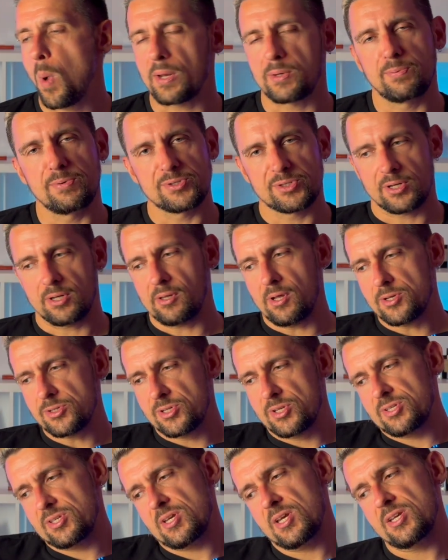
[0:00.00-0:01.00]
with
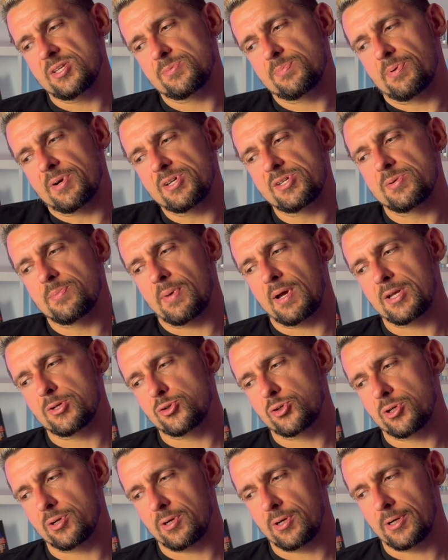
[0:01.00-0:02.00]
Colossus it's pretty
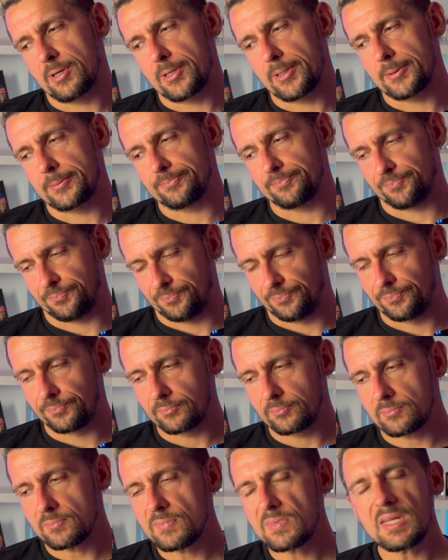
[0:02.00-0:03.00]
much
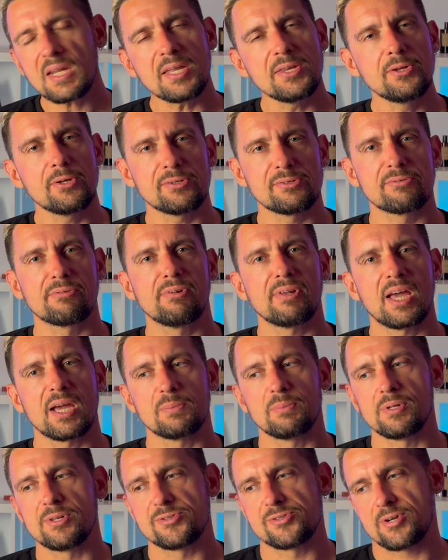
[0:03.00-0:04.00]
not
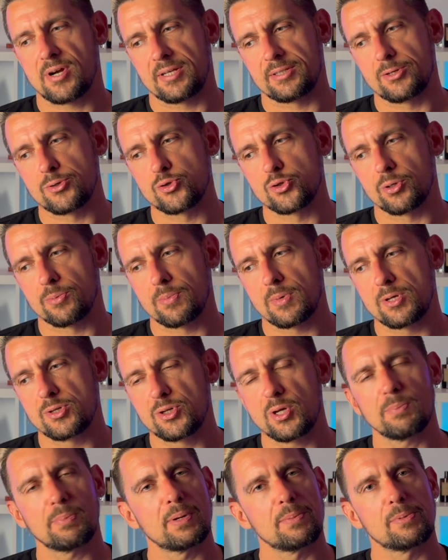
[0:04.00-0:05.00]
reliable strategy,
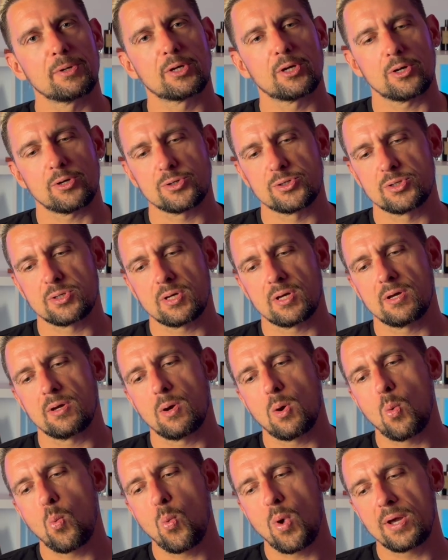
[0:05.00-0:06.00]
simply because
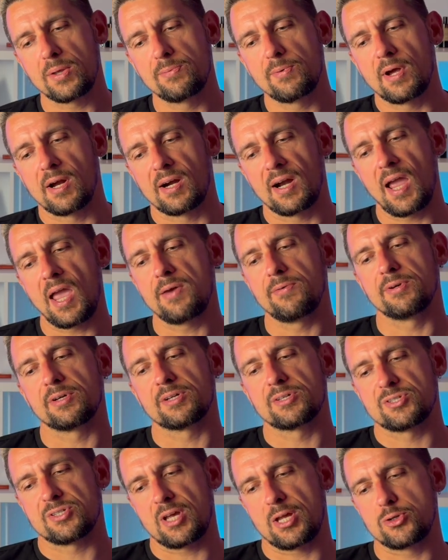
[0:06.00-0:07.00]
when we are
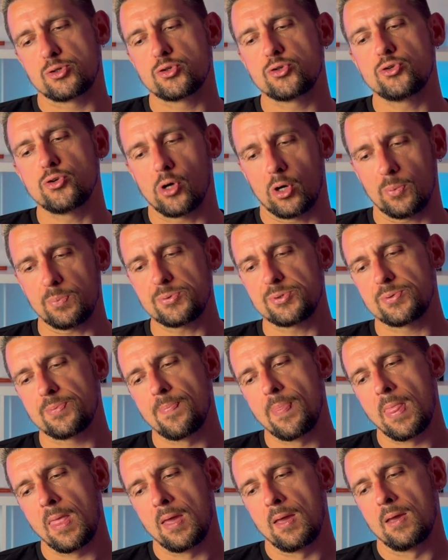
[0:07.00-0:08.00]
having such drops,
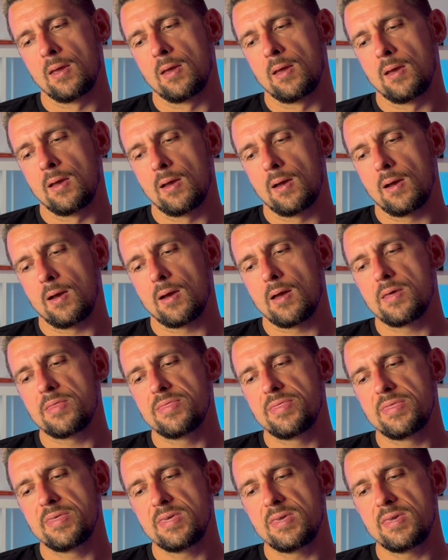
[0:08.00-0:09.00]

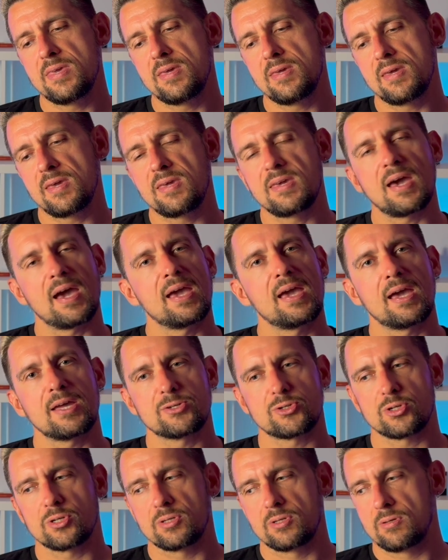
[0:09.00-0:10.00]
the AI
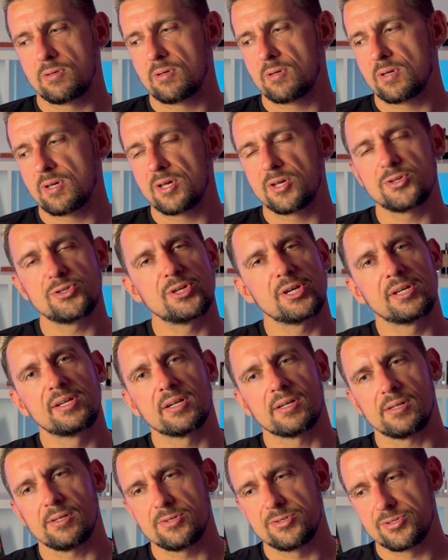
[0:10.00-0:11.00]
agent
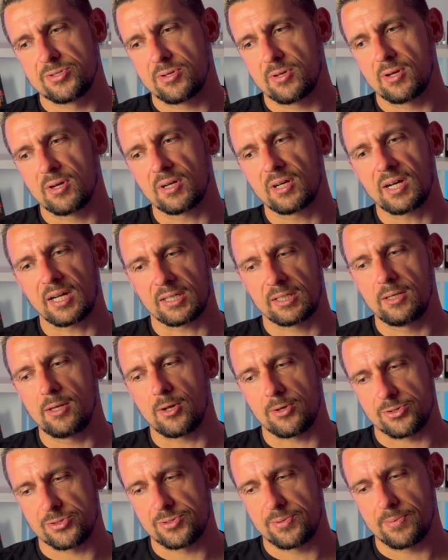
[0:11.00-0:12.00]
signals cut
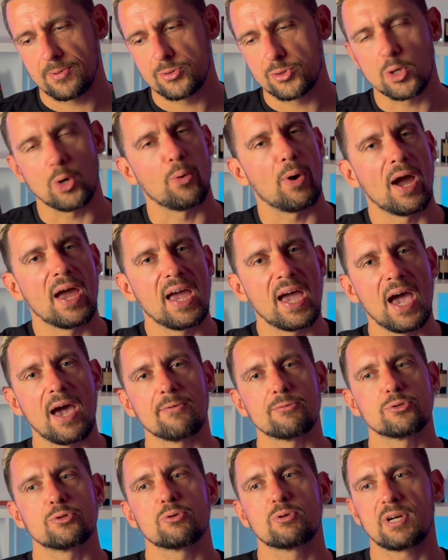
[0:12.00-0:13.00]
loss, so I
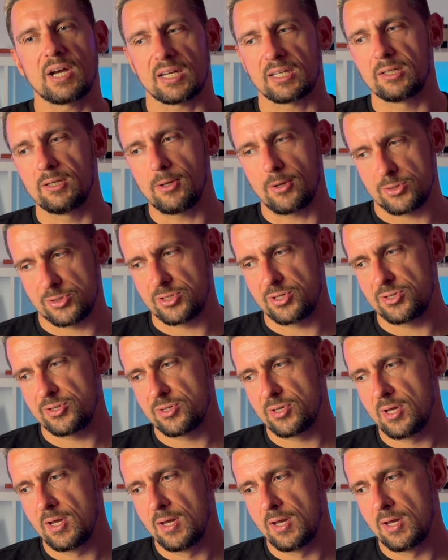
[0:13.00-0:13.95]
have to cut losses,